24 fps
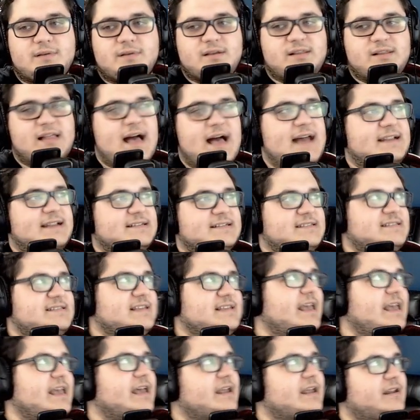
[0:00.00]
Glad to
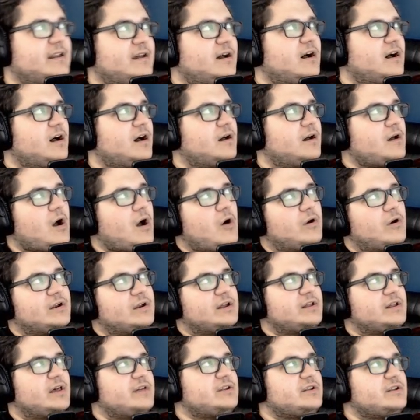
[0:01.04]
see it. Oh,
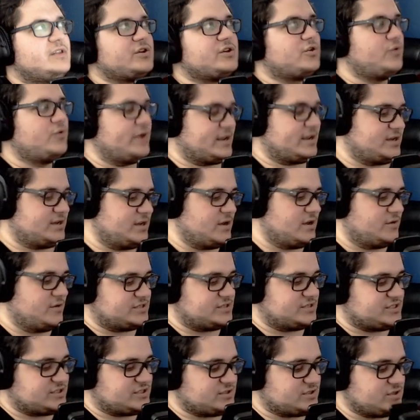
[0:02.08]
another quick note.
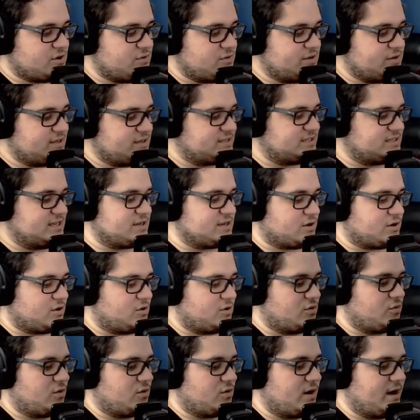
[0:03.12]
Sony did
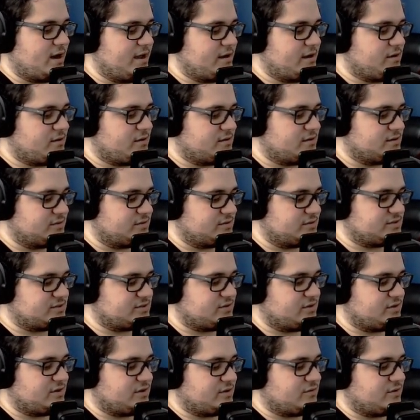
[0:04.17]
acquire. Hold on,
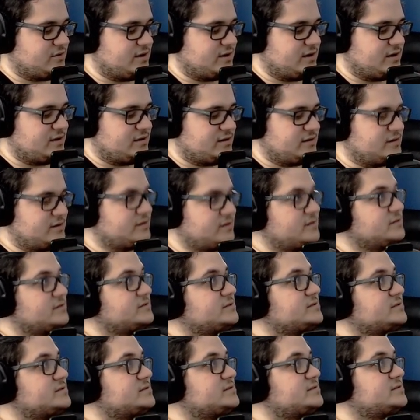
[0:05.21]
Sony
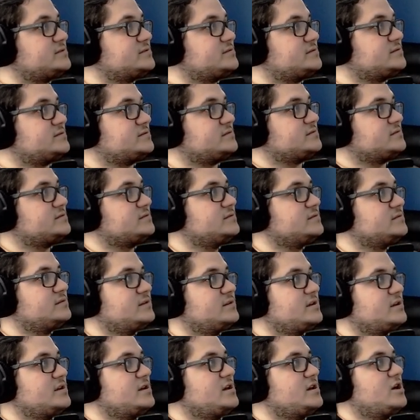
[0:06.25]
acquires.
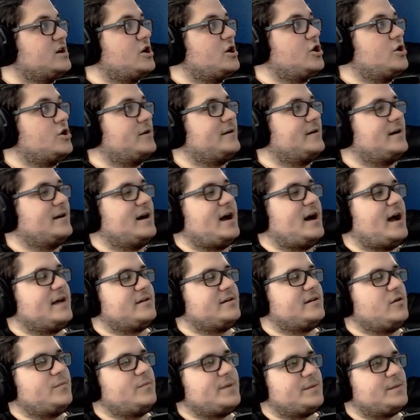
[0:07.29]
I
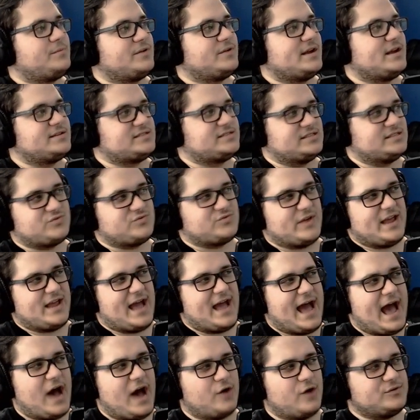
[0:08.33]
hope I'm pronouncing this right.
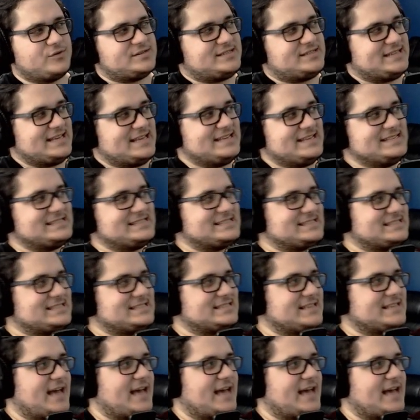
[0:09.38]
Audes.